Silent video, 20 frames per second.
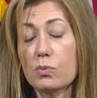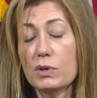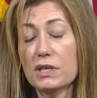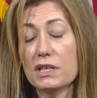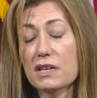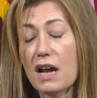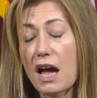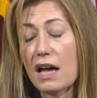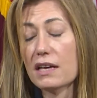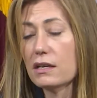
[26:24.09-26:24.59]
We
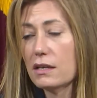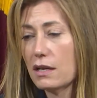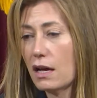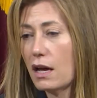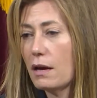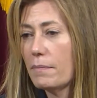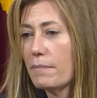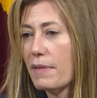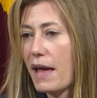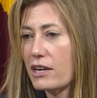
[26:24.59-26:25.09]
did not
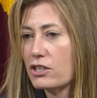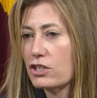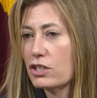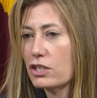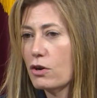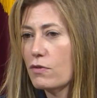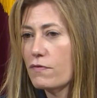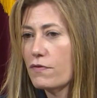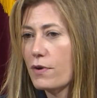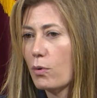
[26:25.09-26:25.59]
um,
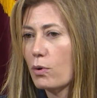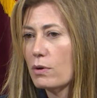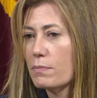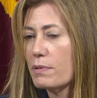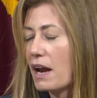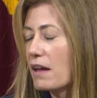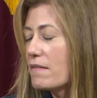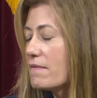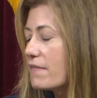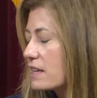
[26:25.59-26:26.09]
actually go forward,
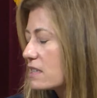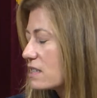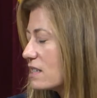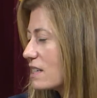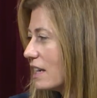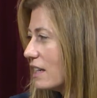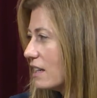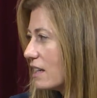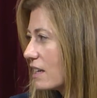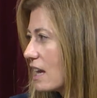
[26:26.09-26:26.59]
but I
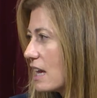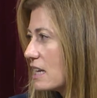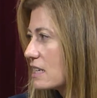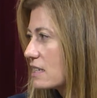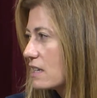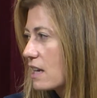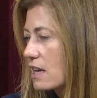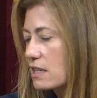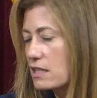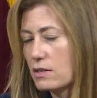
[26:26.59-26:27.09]
investigated a case
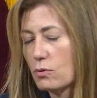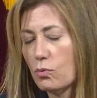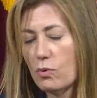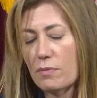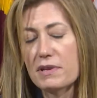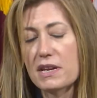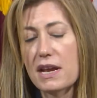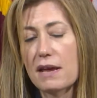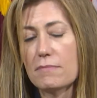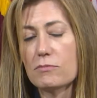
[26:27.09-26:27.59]
against a
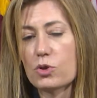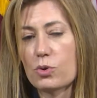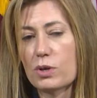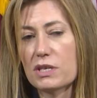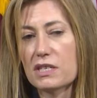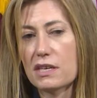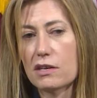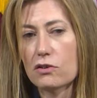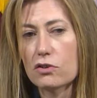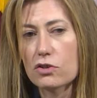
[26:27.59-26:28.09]
woman named
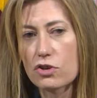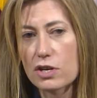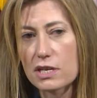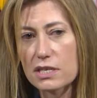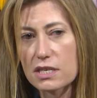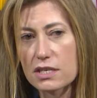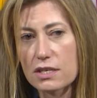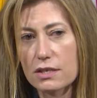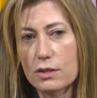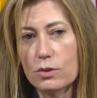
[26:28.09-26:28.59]
Joyce
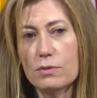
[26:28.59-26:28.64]
Gilchrist,